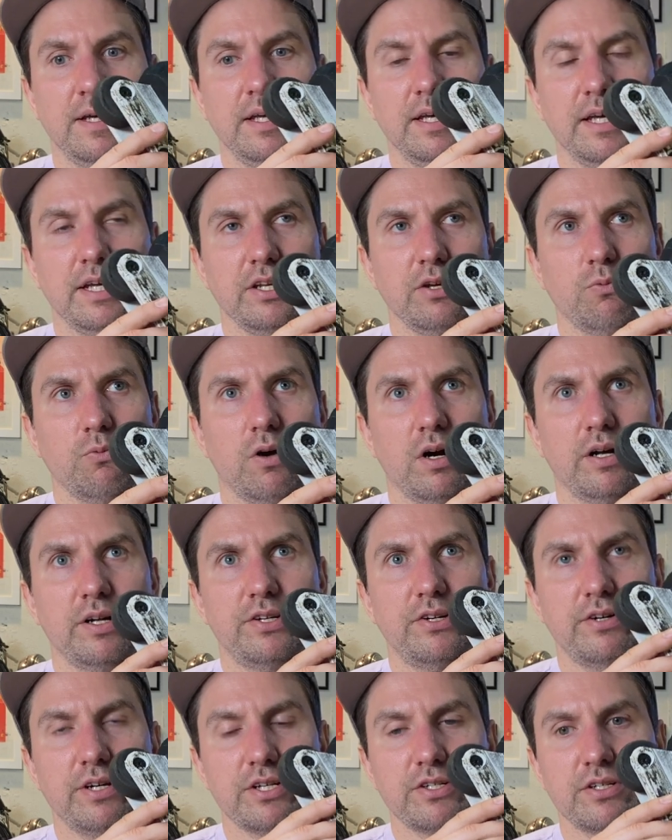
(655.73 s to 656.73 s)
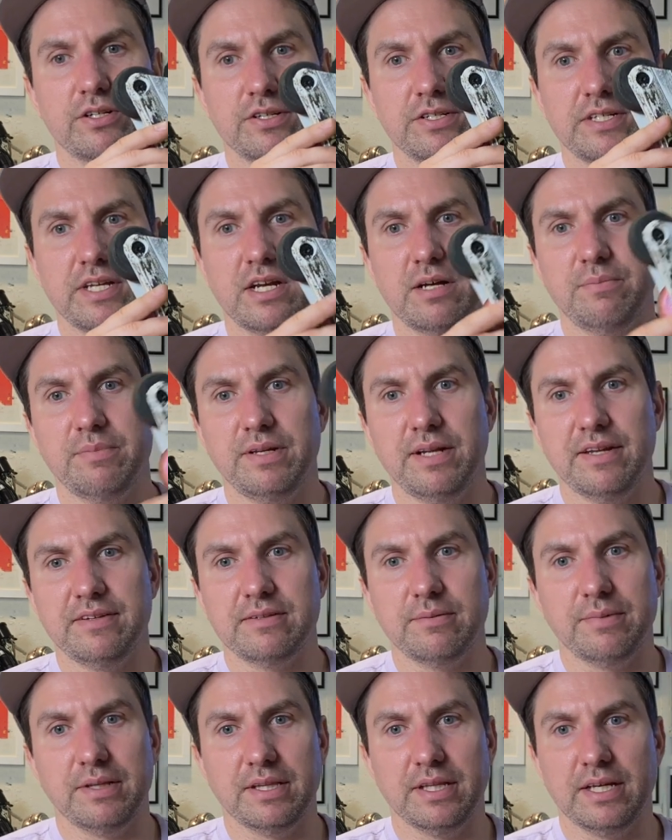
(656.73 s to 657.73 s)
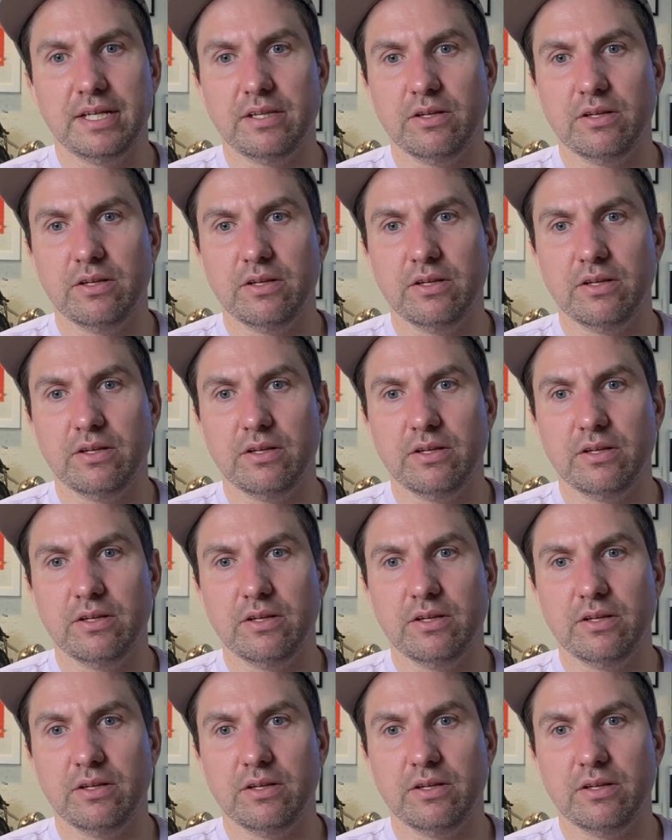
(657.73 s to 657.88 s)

and you want a traditional setup and not something like